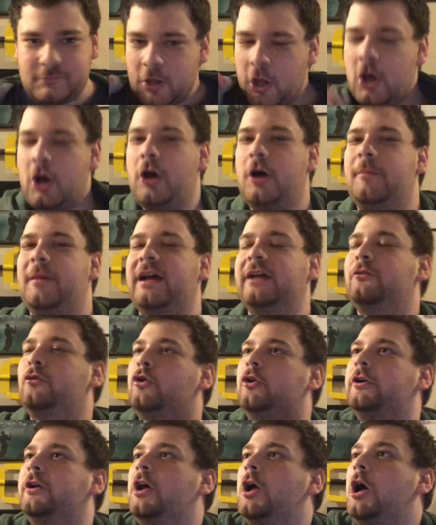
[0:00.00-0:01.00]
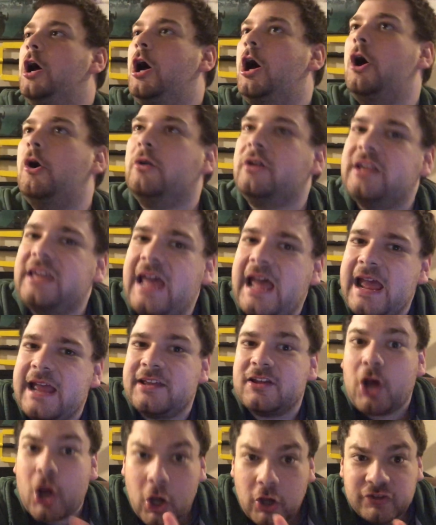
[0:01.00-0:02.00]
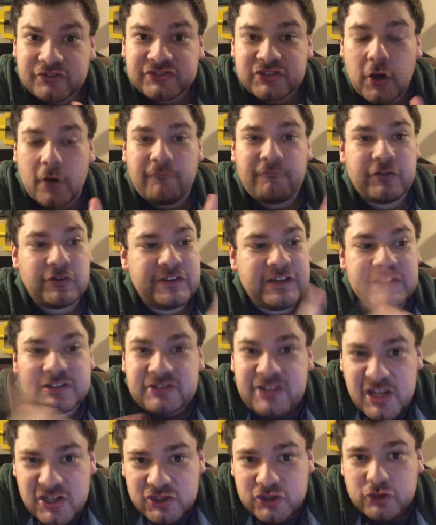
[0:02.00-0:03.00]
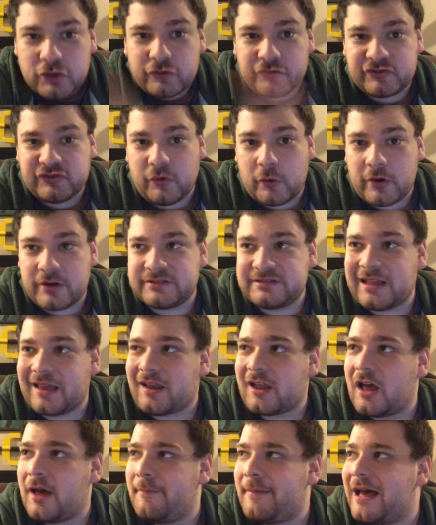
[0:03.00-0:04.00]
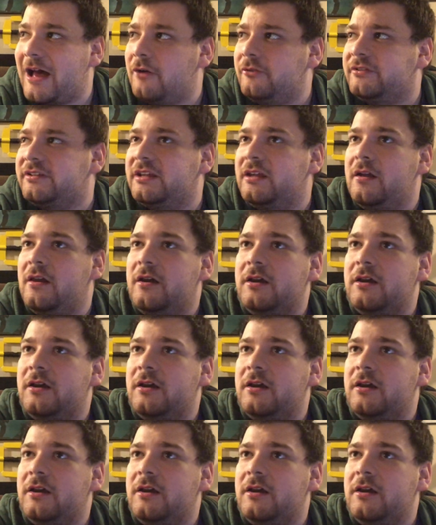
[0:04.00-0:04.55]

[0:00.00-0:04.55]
Oh my lord. Okay, also for the additional Zords that come out,